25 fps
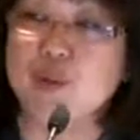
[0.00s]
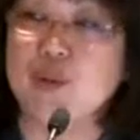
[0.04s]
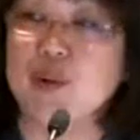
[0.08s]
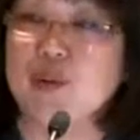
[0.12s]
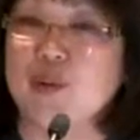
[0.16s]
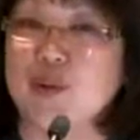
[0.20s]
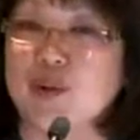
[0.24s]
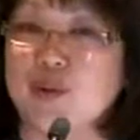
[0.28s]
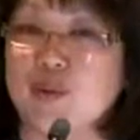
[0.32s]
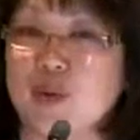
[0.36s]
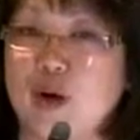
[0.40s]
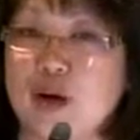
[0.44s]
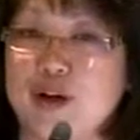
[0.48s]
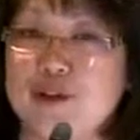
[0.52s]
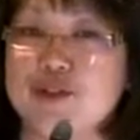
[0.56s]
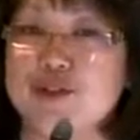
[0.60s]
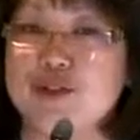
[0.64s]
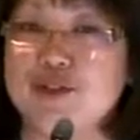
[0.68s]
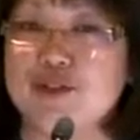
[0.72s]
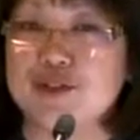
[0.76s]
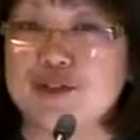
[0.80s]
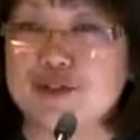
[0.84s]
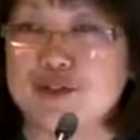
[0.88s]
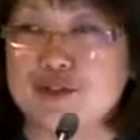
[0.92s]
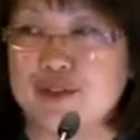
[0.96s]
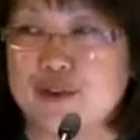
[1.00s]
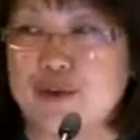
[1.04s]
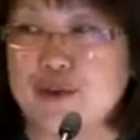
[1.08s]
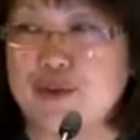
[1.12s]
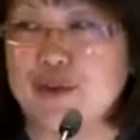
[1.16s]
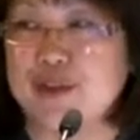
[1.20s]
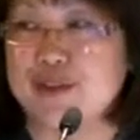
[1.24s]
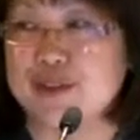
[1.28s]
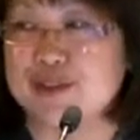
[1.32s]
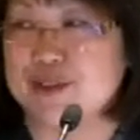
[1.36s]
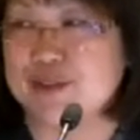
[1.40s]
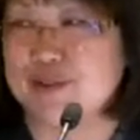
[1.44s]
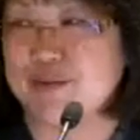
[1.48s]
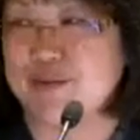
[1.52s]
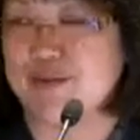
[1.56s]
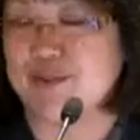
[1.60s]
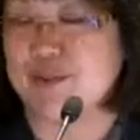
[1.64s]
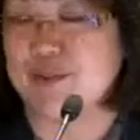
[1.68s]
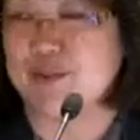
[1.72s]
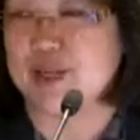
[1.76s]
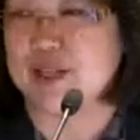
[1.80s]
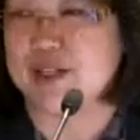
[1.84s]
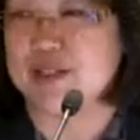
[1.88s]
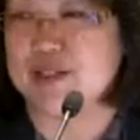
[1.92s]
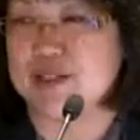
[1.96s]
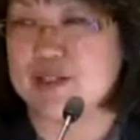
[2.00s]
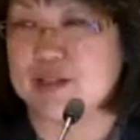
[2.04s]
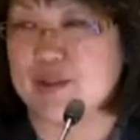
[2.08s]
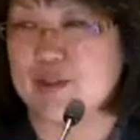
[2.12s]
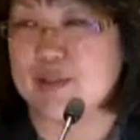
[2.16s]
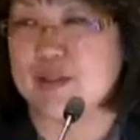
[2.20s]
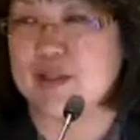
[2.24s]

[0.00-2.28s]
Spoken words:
but we want you to know this information